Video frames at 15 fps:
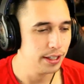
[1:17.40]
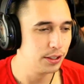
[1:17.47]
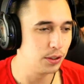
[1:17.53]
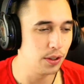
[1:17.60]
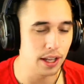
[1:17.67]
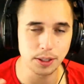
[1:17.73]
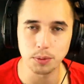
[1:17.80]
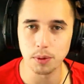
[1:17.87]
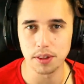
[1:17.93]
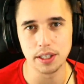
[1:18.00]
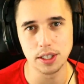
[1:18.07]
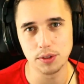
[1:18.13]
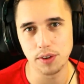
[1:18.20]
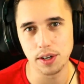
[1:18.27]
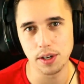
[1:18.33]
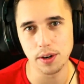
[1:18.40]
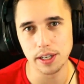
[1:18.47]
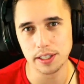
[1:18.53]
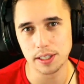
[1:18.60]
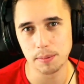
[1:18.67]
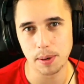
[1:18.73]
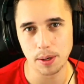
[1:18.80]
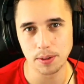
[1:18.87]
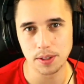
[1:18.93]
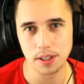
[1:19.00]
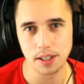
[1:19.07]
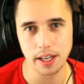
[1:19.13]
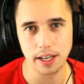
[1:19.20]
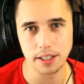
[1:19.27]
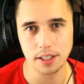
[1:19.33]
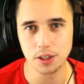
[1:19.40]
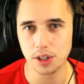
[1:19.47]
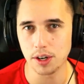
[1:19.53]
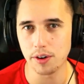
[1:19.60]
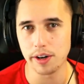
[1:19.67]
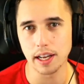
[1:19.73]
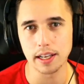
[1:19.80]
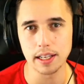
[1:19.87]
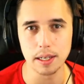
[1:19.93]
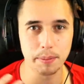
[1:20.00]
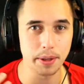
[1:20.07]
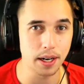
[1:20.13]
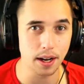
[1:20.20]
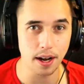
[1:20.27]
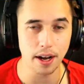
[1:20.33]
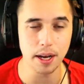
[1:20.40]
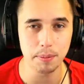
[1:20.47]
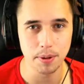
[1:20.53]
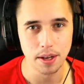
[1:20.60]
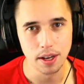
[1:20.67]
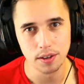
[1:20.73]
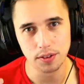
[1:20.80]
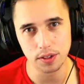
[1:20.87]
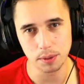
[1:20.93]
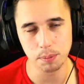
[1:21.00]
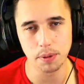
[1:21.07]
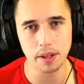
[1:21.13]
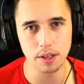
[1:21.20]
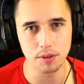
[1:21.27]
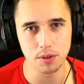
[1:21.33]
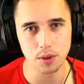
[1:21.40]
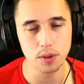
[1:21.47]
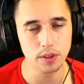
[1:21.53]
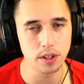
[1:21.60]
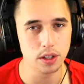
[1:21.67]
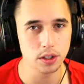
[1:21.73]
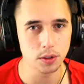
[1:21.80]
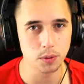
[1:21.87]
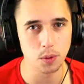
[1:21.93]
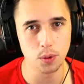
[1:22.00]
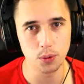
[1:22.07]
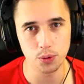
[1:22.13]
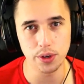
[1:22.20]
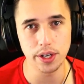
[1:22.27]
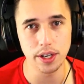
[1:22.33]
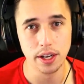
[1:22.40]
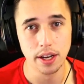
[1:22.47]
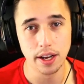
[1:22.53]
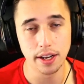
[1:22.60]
So that's what this video is about today, to generate a little bit of hype for the playthrough of Gears of War 3,